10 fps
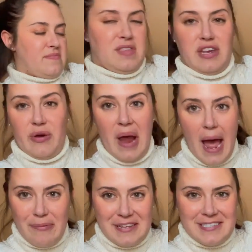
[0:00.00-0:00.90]
you know,
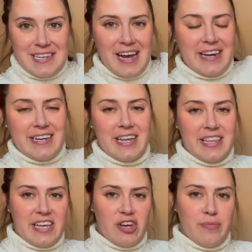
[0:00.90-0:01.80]
happy inside, and I
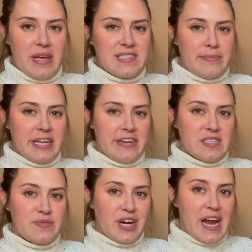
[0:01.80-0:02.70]
think it'll make somebody
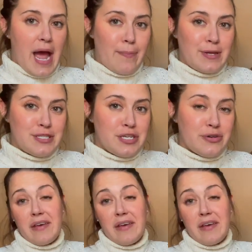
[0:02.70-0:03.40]
else very happy too.